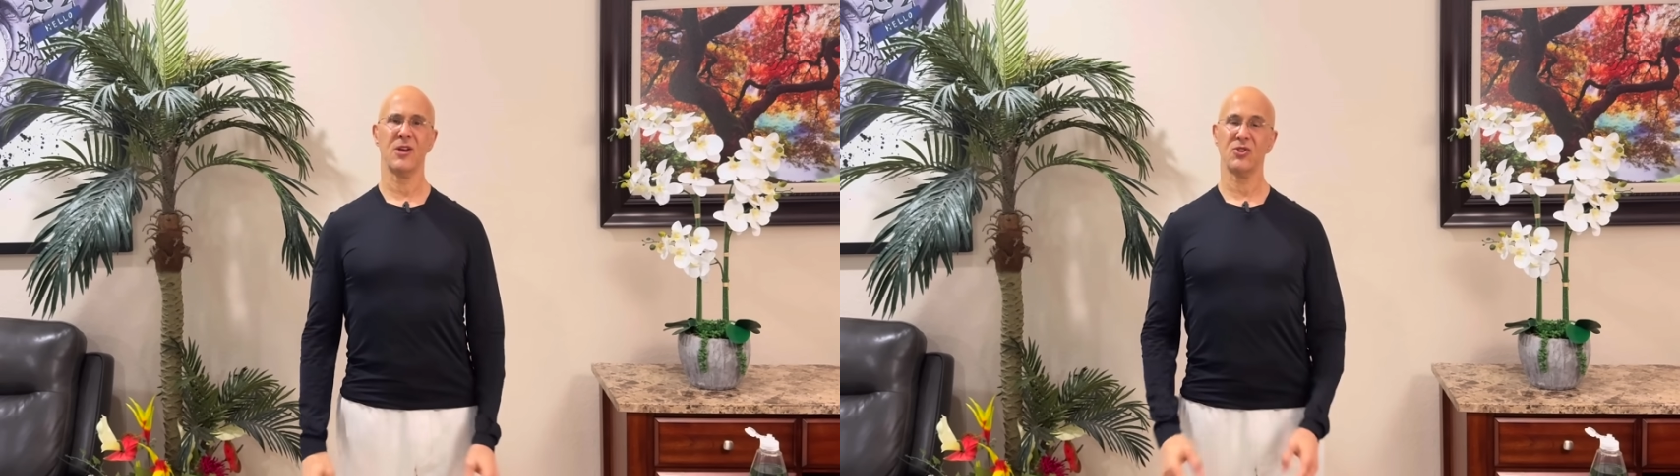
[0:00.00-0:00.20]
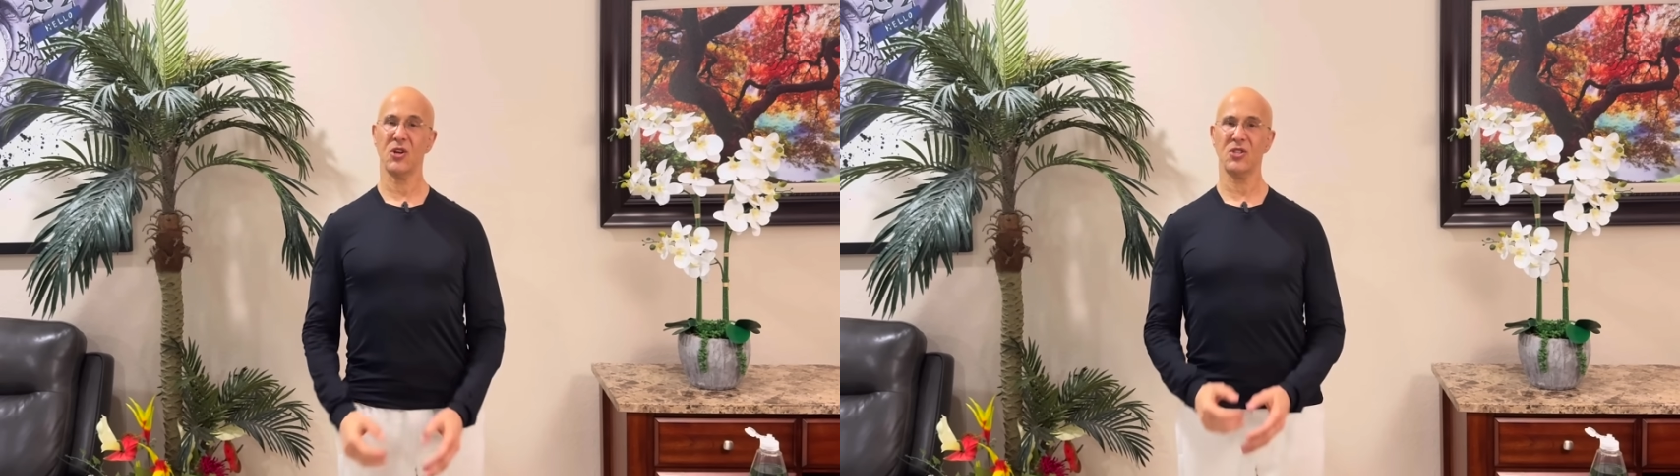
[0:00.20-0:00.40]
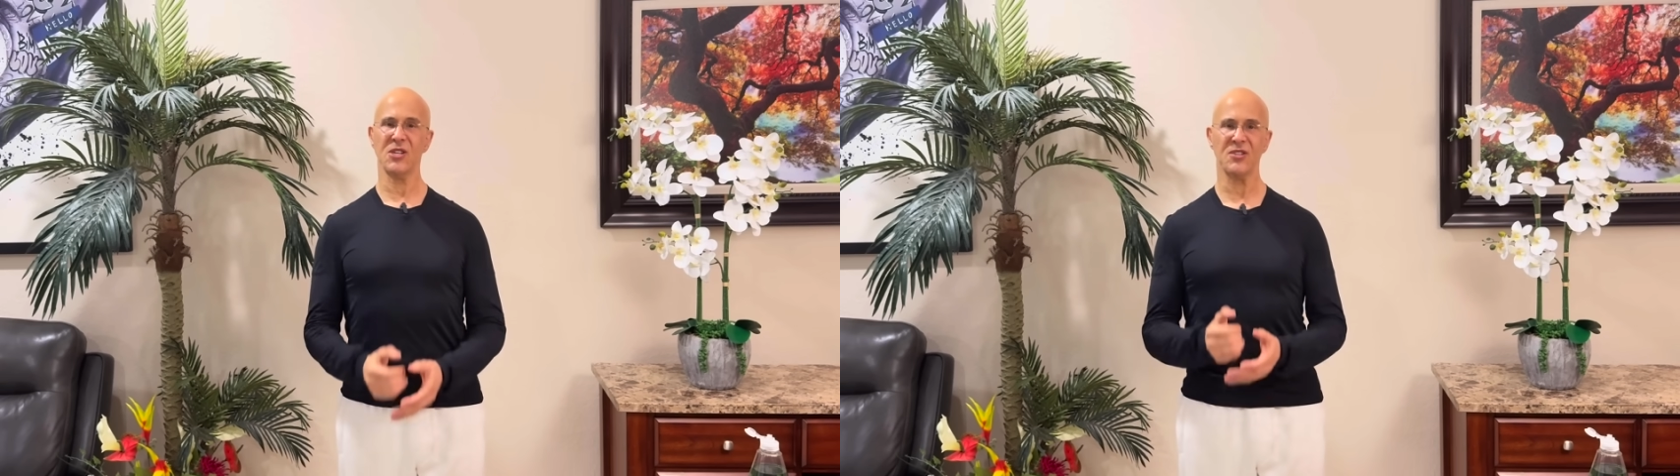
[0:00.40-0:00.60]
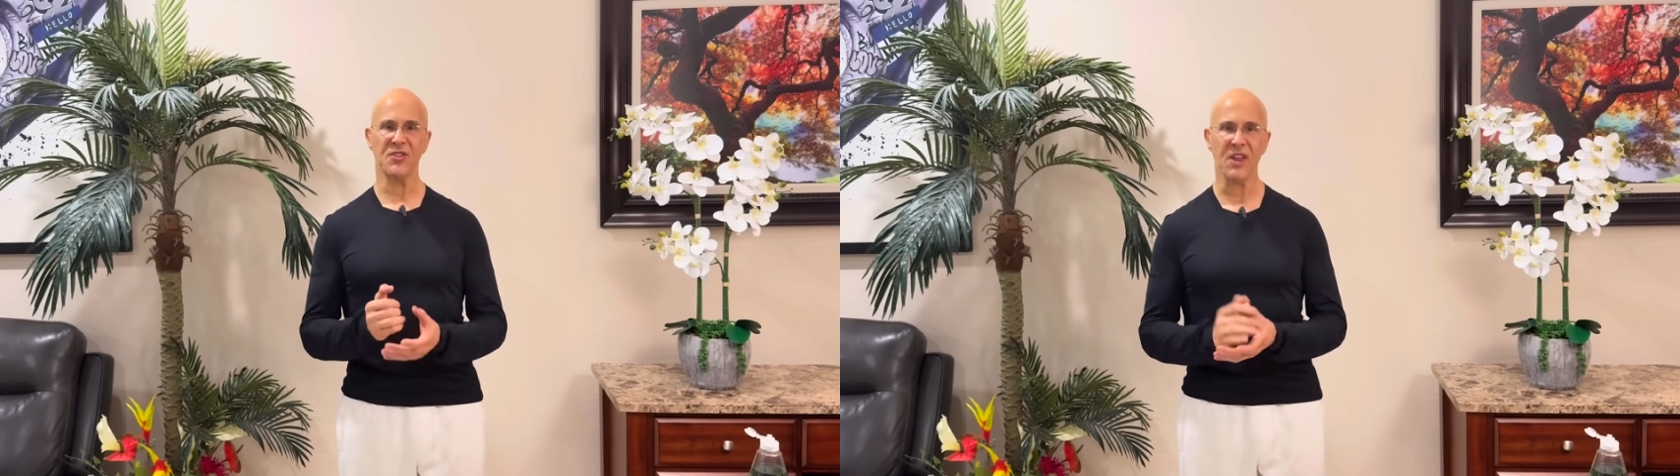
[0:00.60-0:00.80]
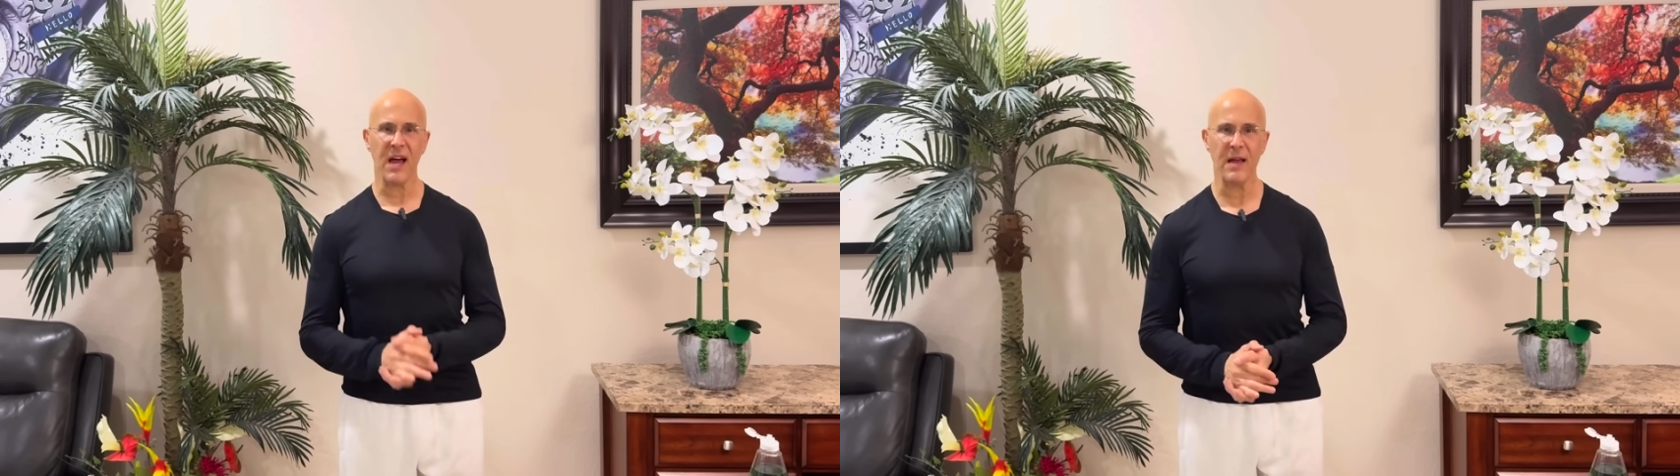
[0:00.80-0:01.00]
such as
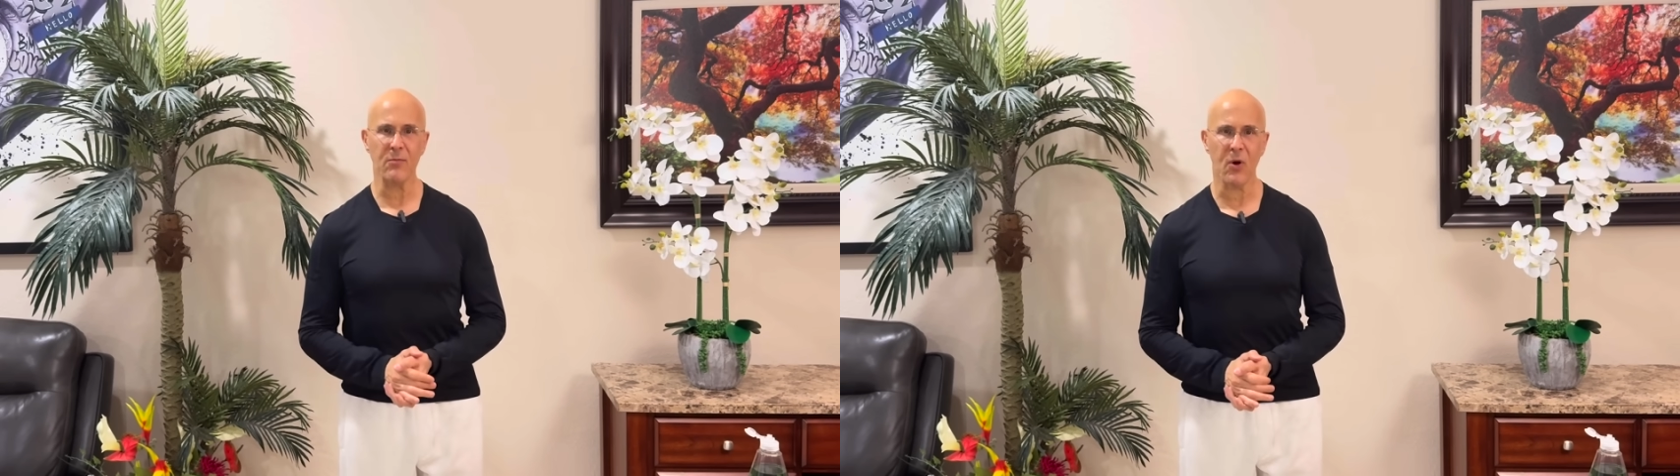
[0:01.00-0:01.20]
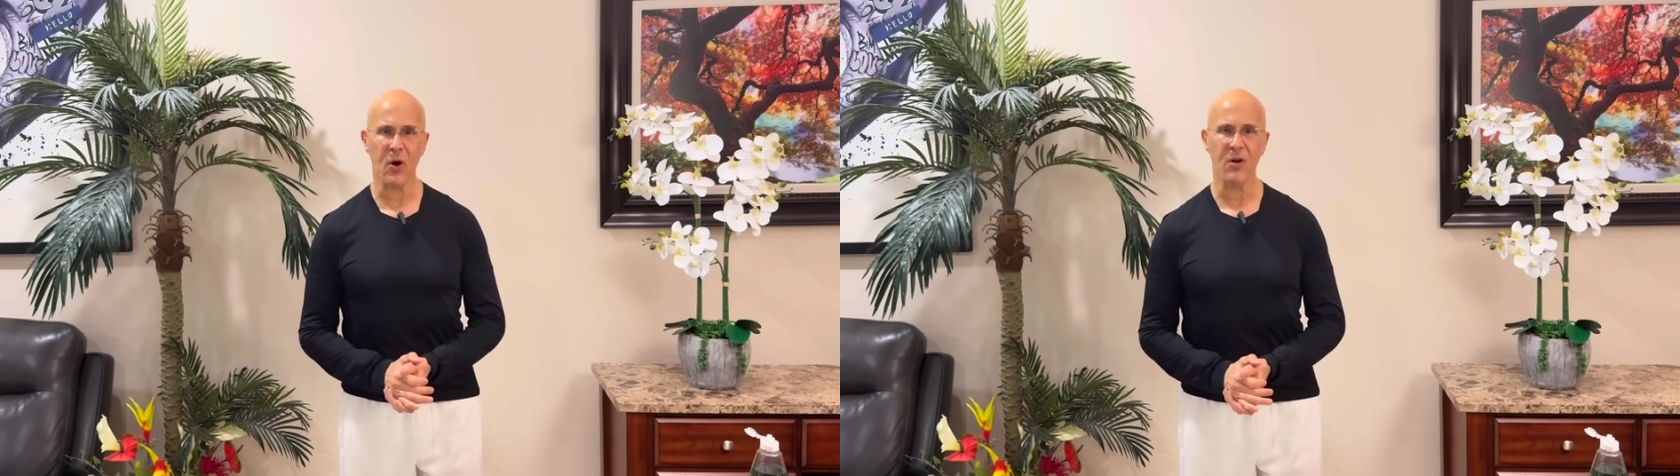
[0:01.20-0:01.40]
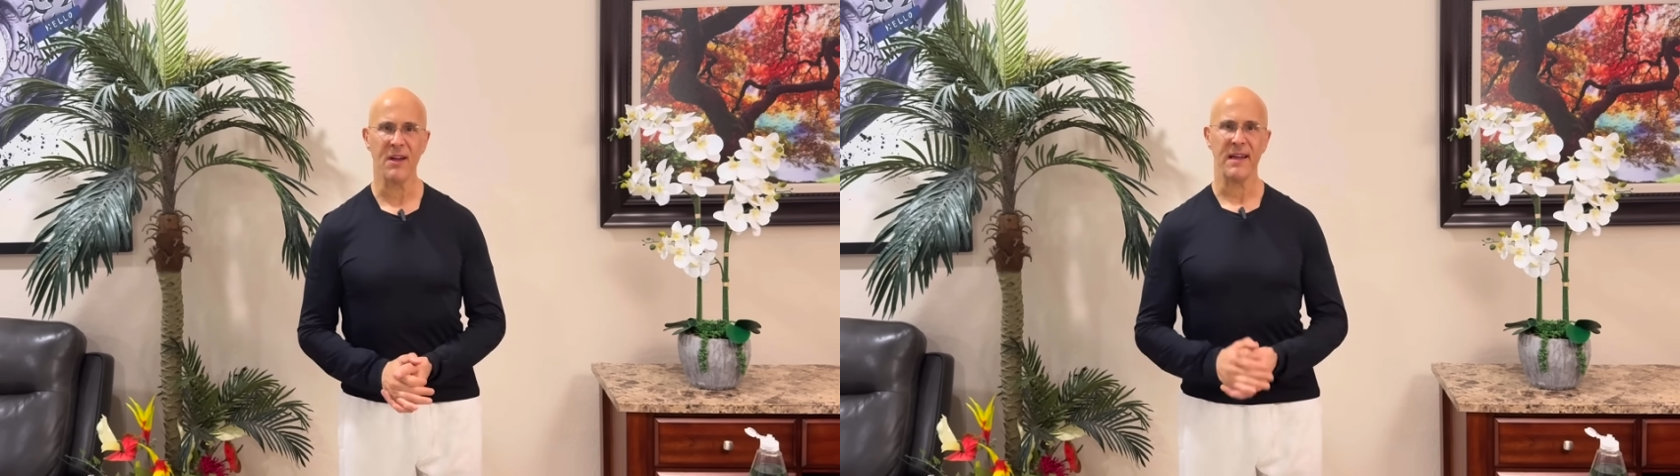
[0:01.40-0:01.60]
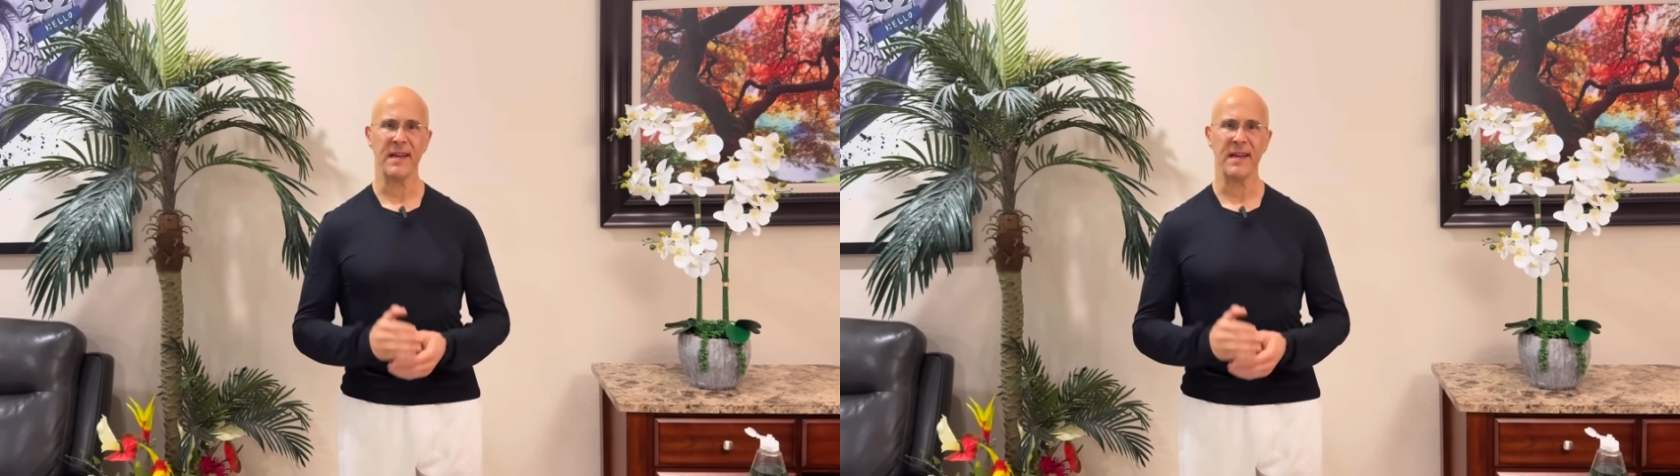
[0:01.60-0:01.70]
thymol